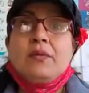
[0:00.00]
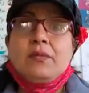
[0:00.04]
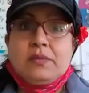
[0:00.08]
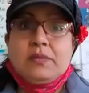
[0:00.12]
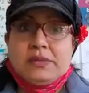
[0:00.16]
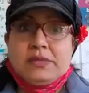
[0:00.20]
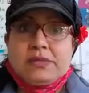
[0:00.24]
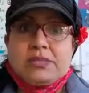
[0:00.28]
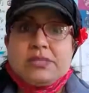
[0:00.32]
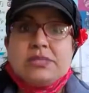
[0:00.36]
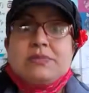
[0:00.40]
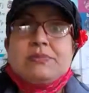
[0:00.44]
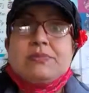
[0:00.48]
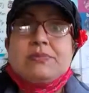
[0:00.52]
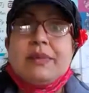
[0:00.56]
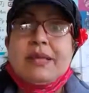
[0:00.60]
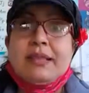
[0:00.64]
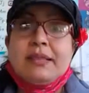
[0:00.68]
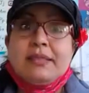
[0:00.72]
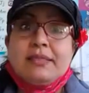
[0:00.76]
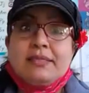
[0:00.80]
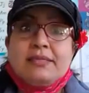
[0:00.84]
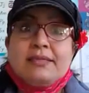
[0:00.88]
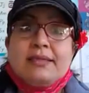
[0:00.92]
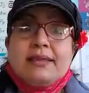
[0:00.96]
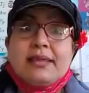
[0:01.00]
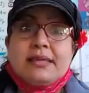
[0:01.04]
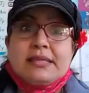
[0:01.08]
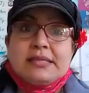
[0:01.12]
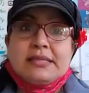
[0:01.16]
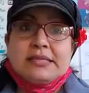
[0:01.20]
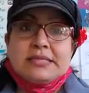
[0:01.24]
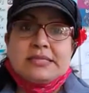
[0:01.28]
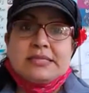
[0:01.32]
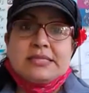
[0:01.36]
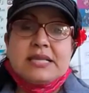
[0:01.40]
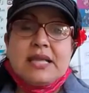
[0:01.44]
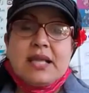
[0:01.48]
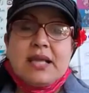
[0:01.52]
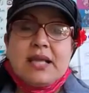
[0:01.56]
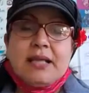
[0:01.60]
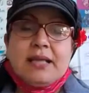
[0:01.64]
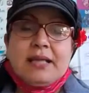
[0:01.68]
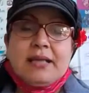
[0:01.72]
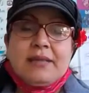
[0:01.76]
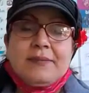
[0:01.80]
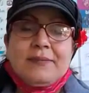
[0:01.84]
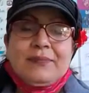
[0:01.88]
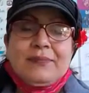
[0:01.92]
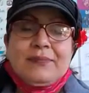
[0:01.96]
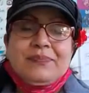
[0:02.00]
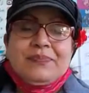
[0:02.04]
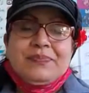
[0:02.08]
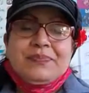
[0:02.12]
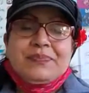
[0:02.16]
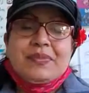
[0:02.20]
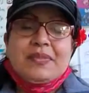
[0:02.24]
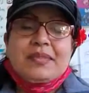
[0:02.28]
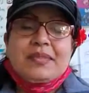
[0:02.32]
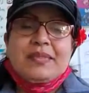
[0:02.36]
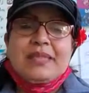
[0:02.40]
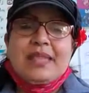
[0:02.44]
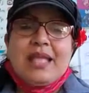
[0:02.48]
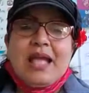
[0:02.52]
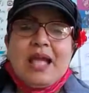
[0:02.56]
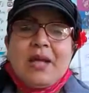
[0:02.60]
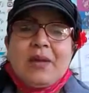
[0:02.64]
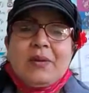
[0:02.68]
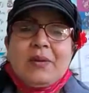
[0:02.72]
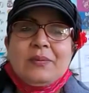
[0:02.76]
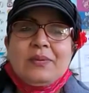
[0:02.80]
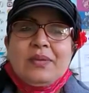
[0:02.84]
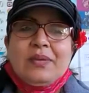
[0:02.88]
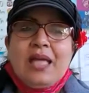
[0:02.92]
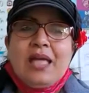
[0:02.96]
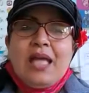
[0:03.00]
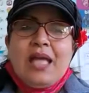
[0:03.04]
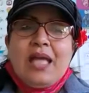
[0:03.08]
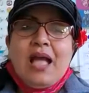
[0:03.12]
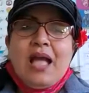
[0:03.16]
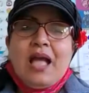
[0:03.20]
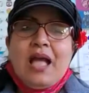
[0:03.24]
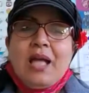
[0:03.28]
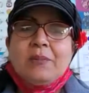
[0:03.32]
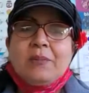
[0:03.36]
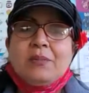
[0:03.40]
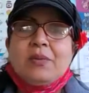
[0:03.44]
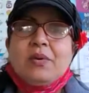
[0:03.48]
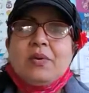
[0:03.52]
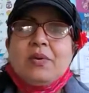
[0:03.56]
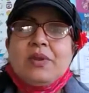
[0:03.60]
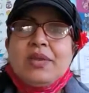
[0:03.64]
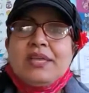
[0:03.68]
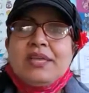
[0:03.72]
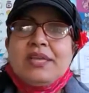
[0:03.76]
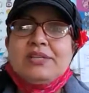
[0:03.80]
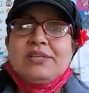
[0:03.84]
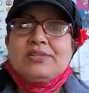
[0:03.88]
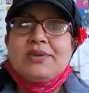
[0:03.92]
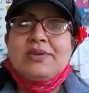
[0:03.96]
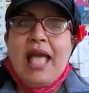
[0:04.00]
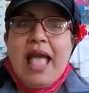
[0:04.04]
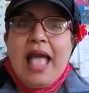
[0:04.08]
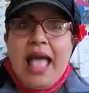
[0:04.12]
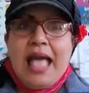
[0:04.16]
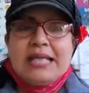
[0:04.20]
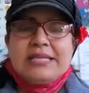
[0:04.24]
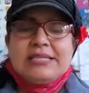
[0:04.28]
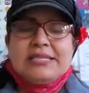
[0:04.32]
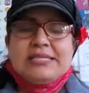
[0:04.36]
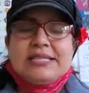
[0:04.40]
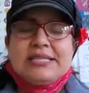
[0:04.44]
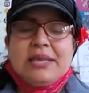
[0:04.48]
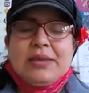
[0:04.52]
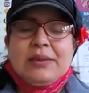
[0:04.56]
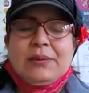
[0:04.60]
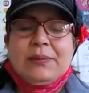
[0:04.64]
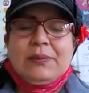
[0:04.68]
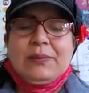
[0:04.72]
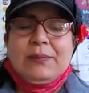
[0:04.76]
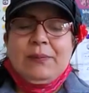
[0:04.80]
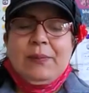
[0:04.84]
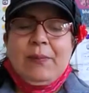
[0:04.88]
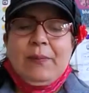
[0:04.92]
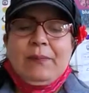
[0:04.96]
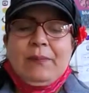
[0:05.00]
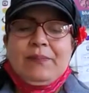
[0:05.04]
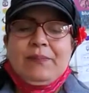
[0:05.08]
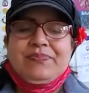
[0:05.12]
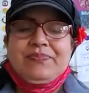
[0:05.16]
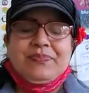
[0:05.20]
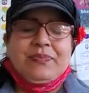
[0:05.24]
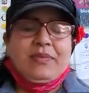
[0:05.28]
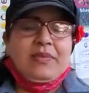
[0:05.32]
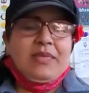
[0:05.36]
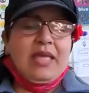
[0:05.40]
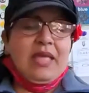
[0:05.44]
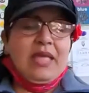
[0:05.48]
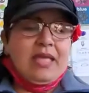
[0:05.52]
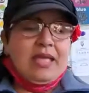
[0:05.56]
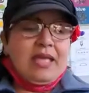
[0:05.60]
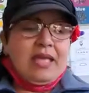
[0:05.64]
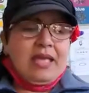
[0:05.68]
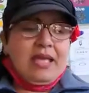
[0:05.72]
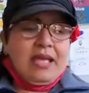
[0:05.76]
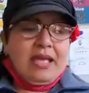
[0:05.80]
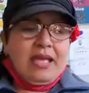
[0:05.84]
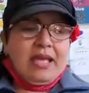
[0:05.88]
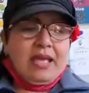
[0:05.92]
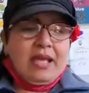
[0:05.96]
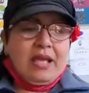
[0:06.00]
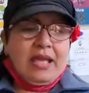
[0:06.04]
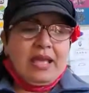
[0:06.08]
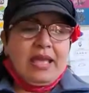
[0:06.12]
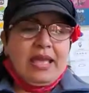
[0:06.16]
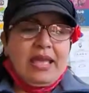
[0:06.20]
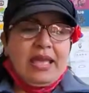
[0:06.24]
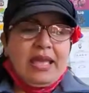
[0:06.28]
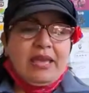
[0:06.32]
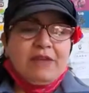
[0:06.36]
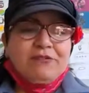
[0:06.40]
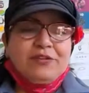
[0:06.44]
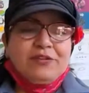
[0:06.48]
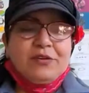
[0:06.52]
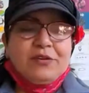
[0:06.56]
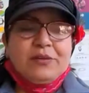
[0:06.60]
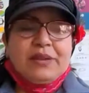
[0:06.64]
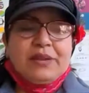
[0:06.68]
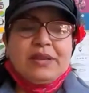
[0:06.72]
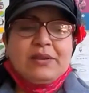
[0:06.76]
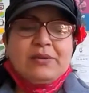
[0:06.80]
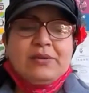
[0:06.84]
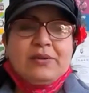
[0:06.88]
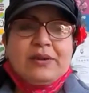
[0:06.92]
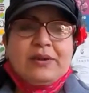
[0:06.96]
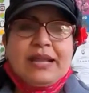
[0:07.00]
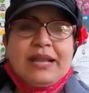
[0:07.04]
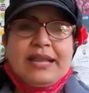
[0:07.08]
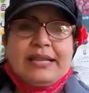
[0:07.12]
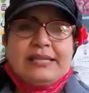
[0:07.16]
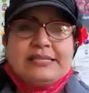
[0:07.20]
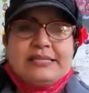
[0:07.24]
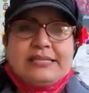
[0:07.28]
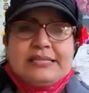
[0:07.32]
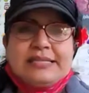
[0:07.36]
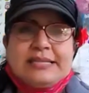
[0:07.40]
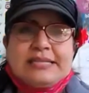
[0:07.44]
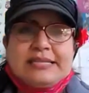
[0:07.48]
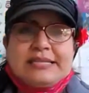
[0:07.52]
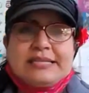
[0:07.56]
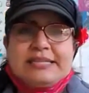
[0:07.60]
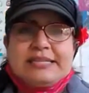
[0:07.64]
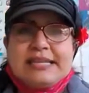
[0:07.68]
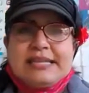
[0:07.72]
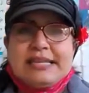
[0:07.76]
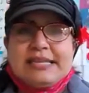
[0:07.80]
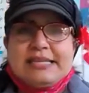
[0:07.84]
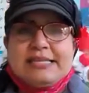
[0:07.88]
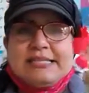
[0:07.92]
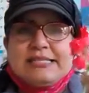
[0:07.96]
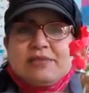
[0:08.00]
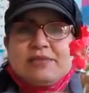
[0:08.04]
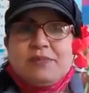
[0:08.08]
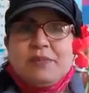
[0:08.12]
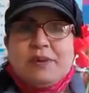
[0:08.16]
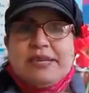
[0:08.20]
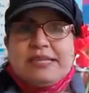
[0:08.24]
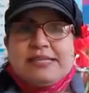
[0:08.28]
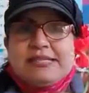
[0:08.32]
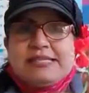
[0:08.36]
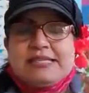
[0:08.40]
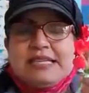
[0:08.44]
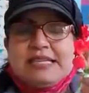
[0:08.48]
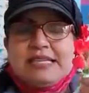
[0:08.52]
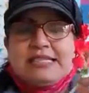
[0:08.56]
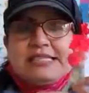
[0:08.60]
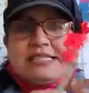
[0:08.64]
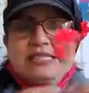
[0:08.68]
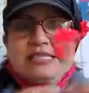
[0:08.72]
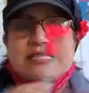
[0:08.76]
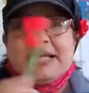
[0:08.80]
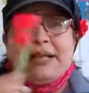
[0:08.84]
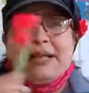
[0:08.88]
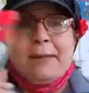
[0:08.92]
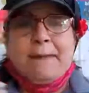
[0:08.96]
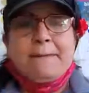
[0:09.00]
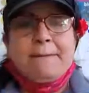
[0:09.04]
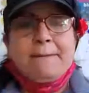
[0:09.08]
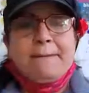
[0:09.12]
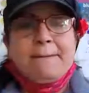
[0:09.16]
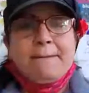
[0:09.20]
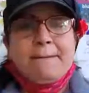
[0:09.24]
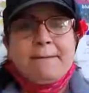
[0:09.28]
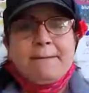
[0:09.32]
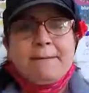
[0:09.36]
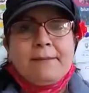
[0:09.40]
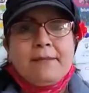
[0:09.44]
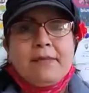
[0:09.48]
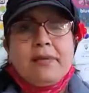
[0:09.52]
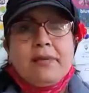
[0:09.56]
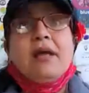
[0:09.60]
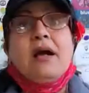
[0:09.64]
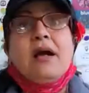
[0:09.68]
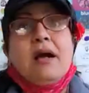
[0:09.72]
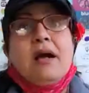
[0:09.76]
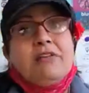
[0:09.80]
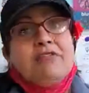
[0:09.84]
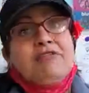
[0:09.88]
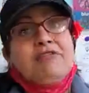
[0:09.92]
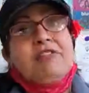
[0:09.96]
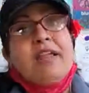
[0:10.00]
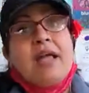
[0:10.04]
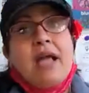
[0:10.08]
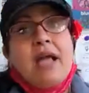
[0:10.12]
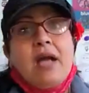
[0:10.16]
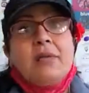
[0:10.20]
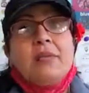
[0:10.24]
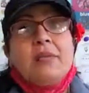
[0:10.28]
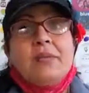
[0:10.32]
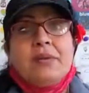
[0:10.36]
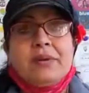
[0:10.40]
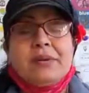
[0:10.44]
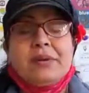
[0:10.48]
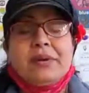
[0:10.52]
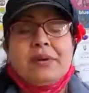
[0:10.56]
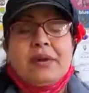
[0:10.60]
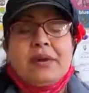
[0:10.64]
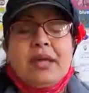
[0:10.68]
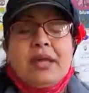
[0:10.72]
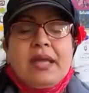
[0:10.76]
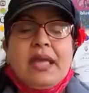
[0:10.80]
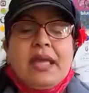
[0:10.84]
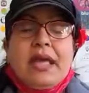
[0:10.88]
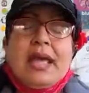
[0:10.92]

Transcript: We smell things, huh? Now, I'm going to ask you if you can look at this. What is this? Flower. A flower.